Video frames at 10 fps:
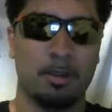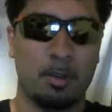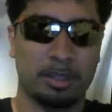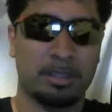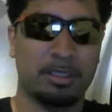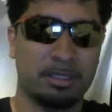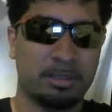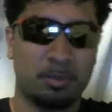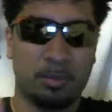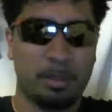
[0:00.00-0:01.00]
with
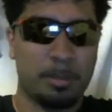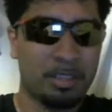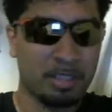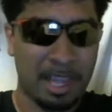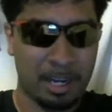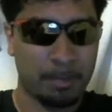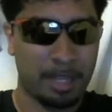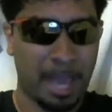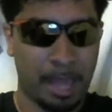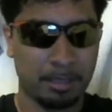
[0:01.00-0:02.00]
the monster lineup
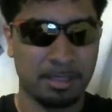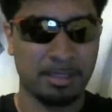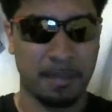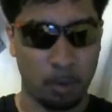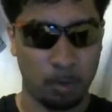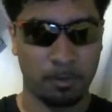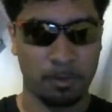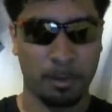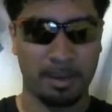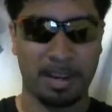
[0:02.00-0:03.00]
that Galaxies have going for
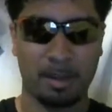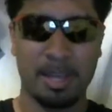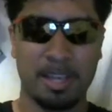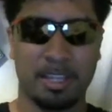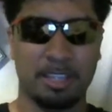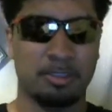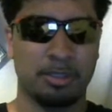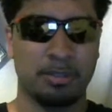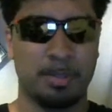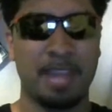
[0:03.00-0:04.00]
them right now, it
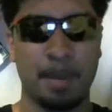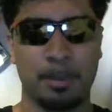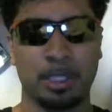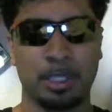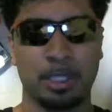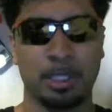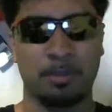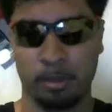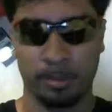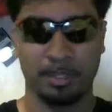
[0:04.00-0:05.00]
shouldn't be that much of a
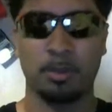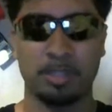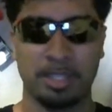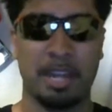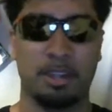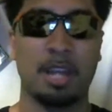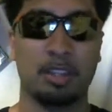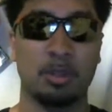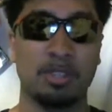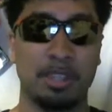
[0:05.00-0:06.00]
problem because, once again, you're
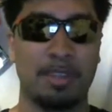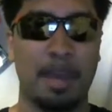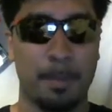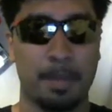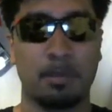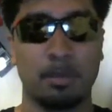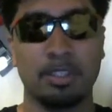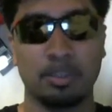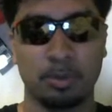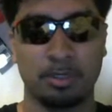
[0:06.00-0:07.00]
not using that many
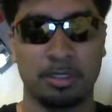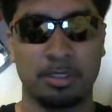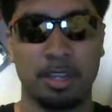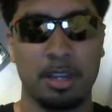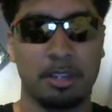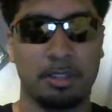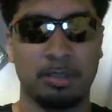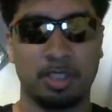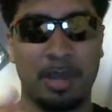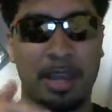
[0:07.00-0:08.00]
resources. You
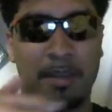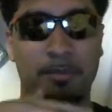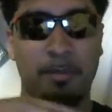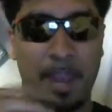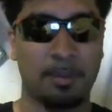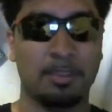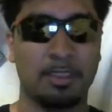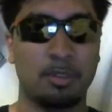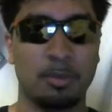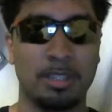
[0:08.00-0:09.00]
still have
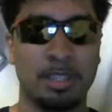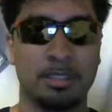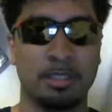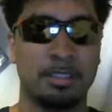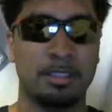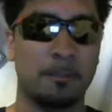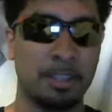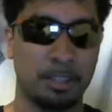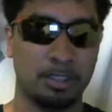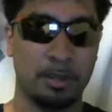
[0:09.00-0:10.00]
everything you need to defend
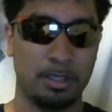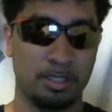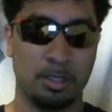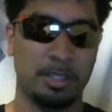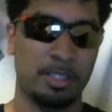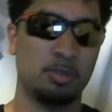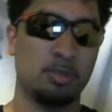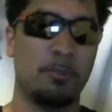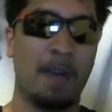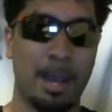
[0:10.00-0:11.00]
yourself until he's
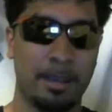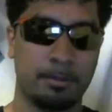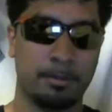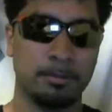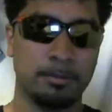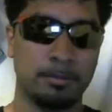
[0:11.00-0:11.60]
revived.